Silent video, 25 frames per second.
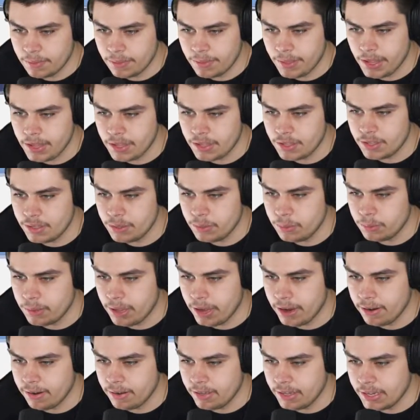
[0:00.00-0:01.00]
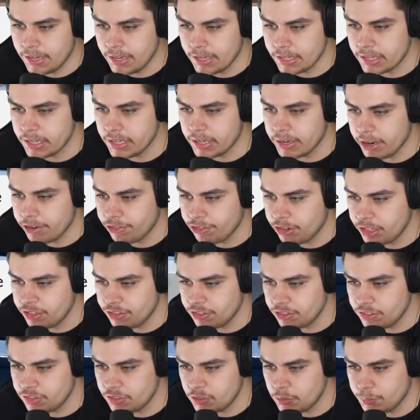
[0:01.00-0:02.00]
Thank you, Caroline.
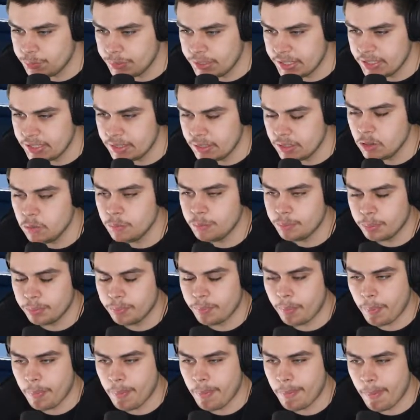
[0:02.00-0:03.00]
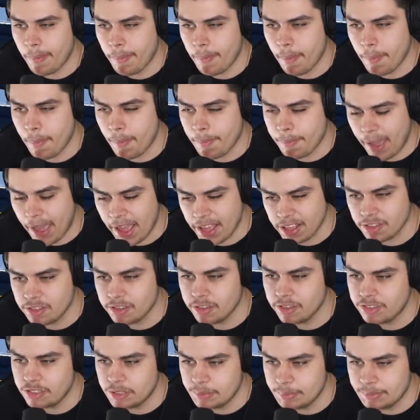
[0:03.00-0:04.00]
Congratulations, you Pete. You passed
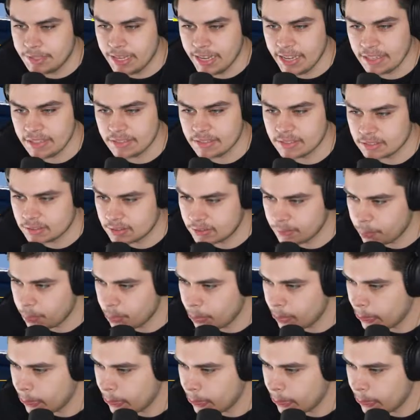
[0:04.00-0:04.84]
the gym test.